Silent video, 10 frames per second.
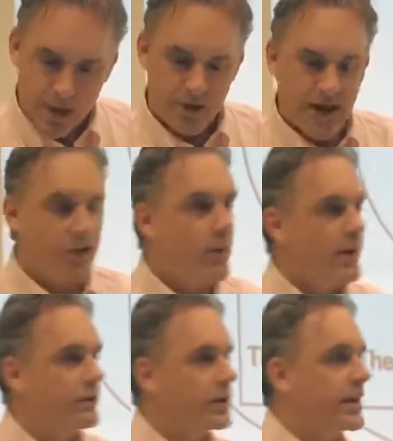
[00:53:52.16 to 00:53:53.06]
Here's another
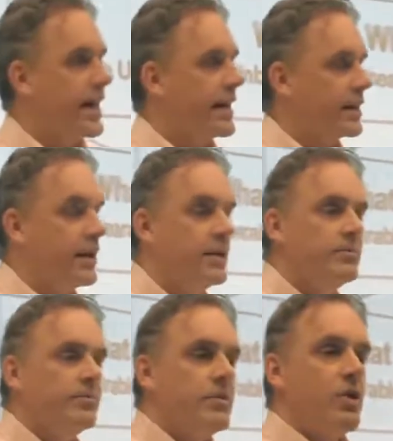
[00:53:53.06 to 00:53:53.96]
way of looking at it.
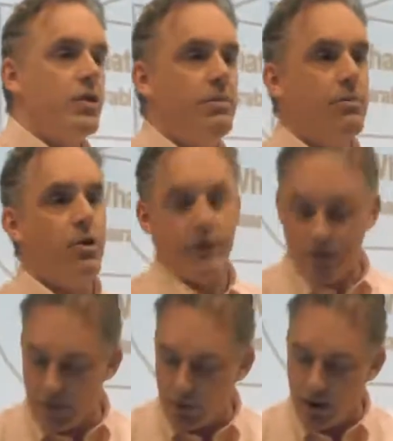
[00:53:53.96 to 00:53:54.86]
You can be
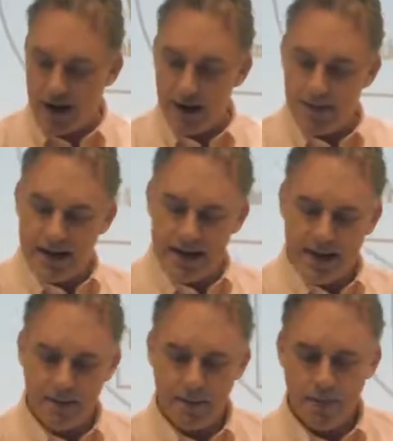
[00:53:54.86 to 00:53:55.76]
moving from point A to
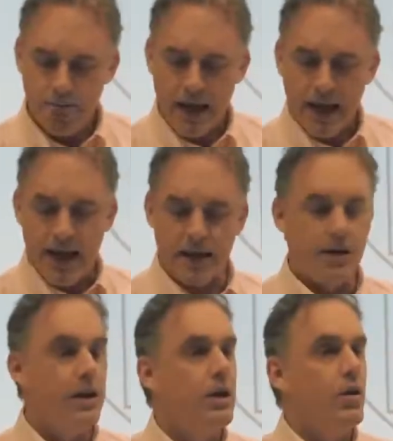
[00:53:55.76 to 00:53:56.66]
B,
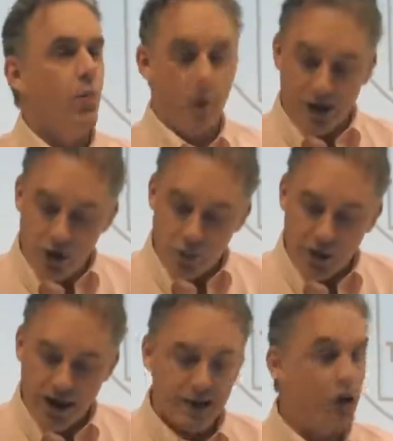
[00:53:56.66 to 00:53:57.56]
and what you
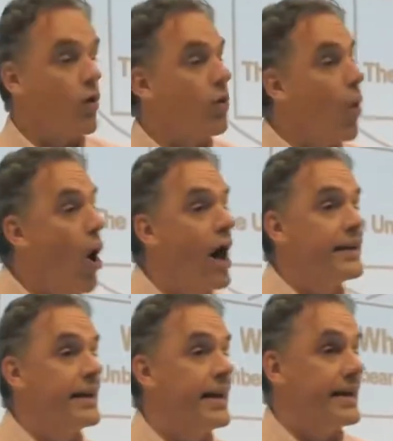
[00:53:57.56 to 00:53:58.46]
predict or
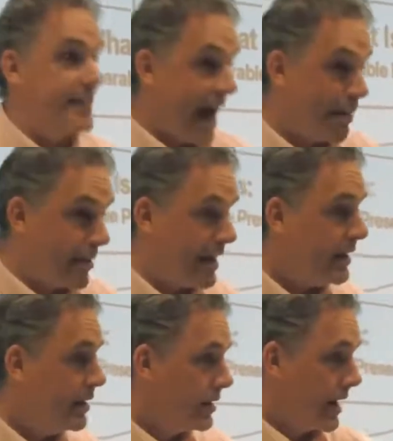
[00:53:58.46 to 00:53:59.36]
want is
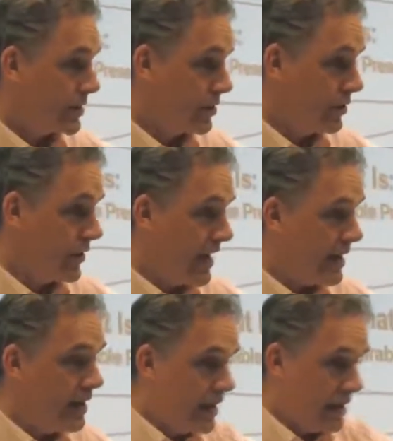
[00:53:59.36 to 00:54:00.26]
happening. That's a good thing.